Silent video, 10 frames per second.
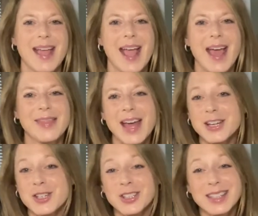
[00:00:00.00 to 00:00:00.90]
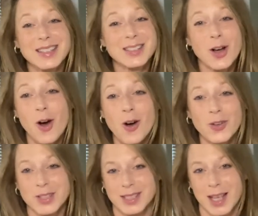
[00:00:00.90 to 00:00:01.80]
And that should lead us all
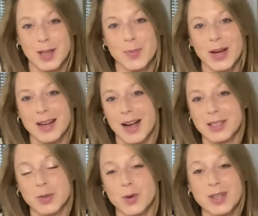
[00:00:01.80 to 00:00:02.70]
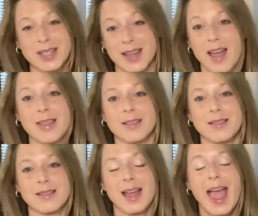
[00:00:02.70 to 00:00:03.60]
to celebrate God's Word together
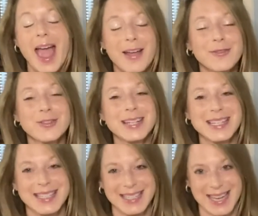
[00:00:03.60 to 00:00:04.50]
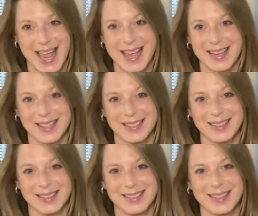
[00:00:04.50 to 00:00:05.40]
every day.
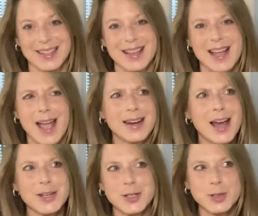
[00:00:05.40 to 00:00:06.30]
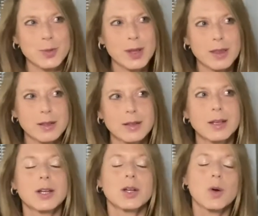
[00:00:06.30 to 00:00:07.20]
And not just with
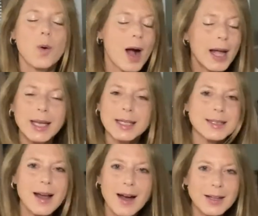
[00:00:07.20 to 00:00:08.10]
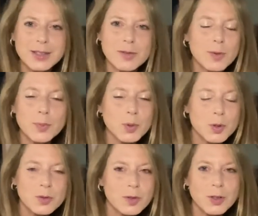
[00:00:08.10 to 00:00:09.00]
quiet nods of
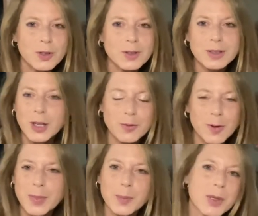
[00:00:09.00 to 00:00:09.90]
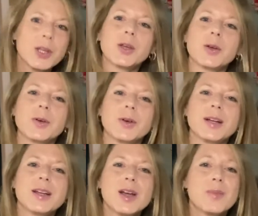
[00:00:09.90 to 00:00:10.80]
approval you know, from the pew,
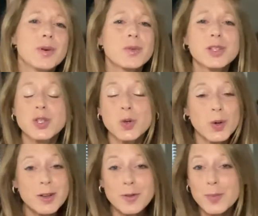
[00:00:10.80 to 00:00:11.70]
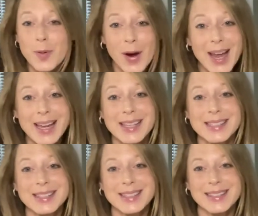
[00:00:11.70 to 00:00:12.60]
but with joyful
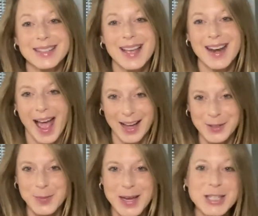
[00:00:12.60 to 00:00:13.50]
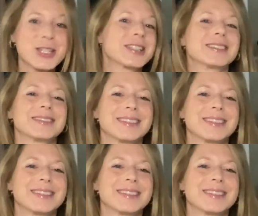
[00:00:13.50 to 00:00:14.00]
praise and acclamation.